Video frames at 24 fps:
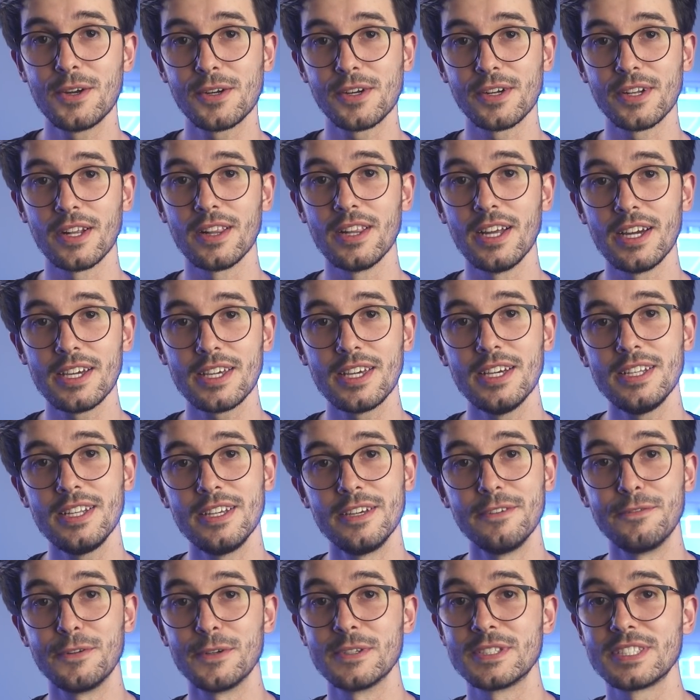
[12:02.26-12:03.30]
you're gonna like it
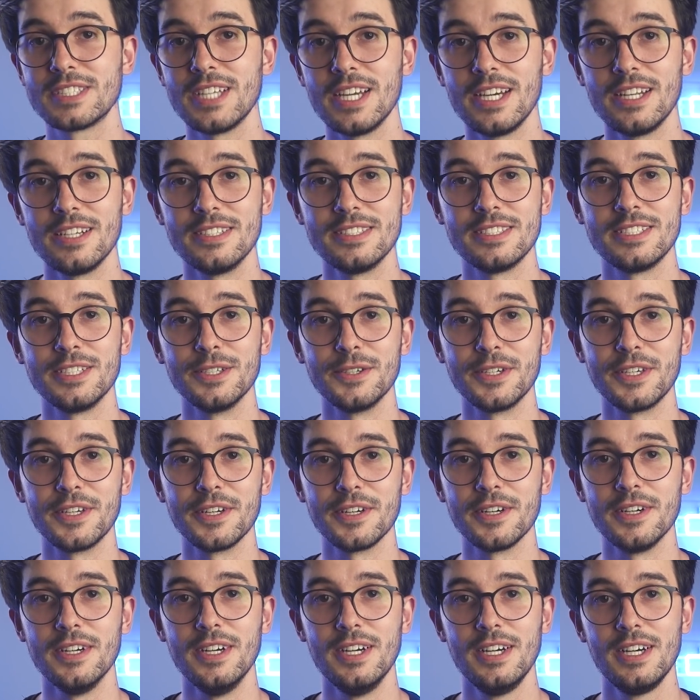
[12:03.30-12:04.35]
if you stayed until
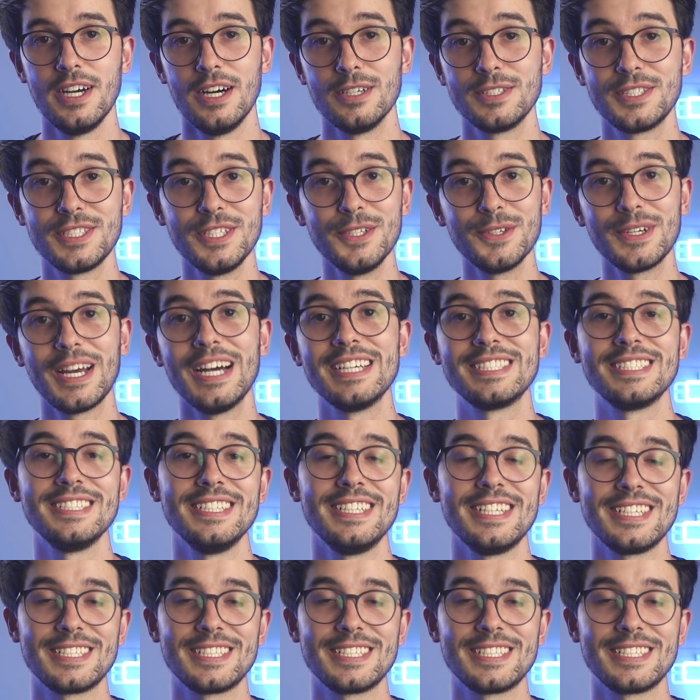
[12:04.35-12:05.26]
here. I'll see you guys in the